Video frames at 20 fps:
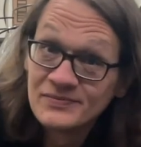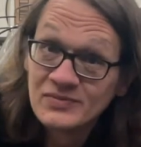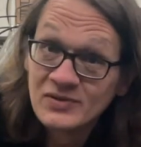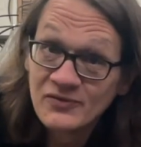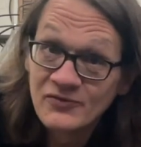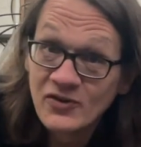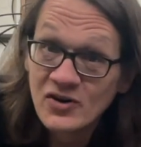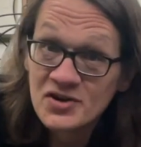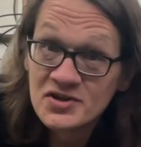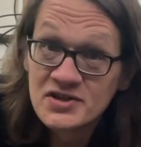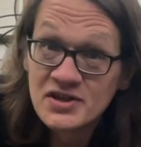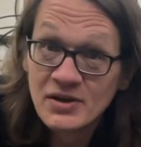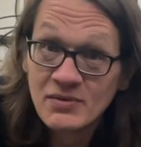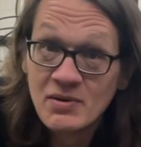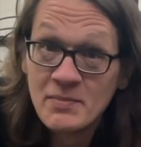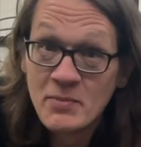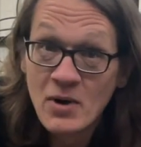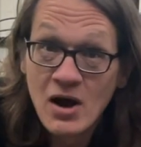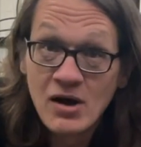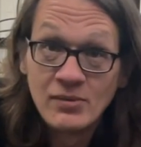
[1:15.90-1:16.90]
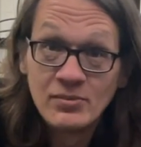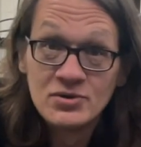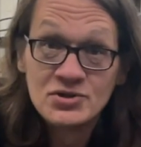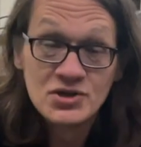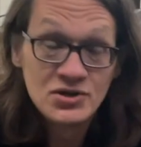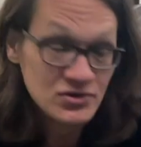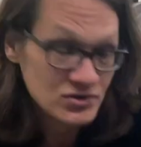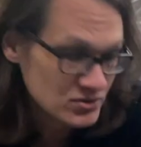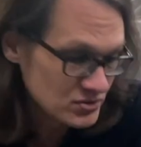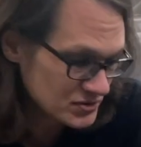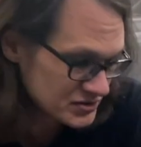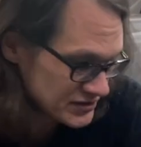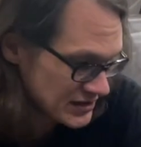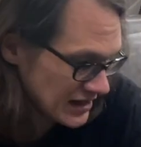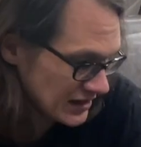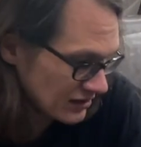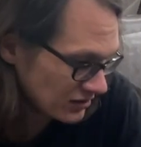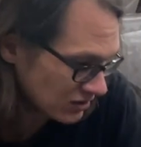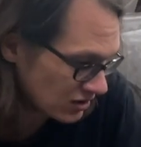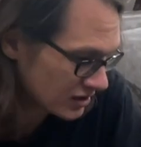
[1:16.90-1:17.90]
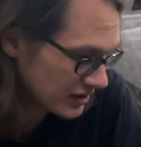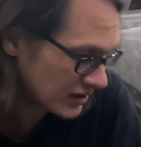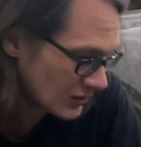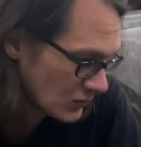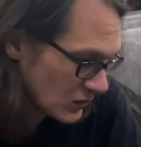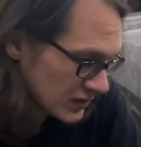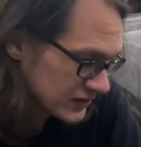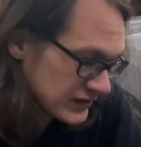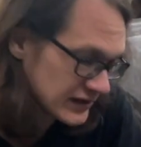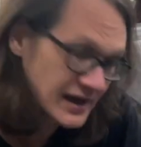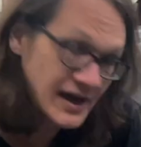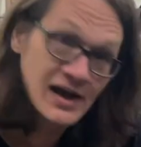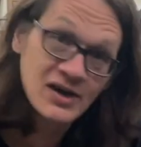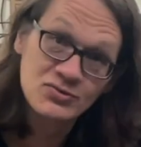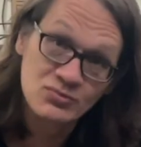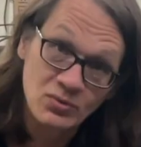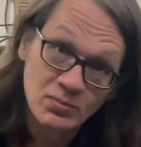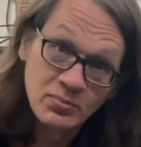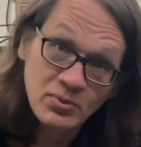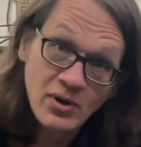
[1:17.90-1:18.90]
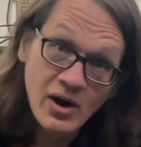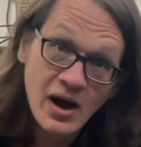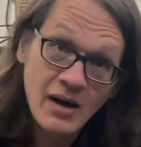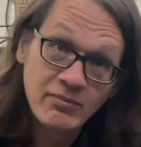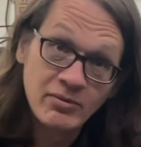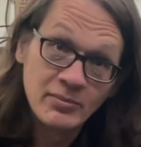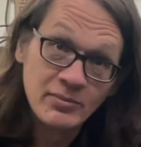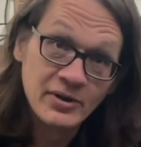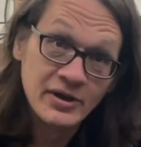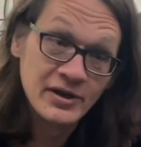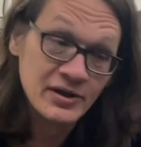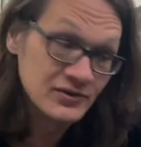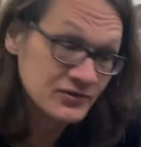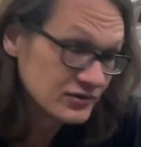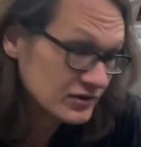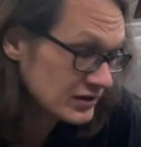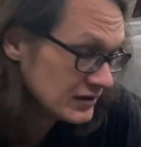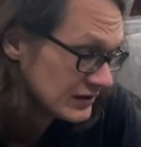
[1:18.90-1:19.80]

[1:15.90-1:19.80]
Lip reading: first thing we probably should do is take a look at what the actual problem is,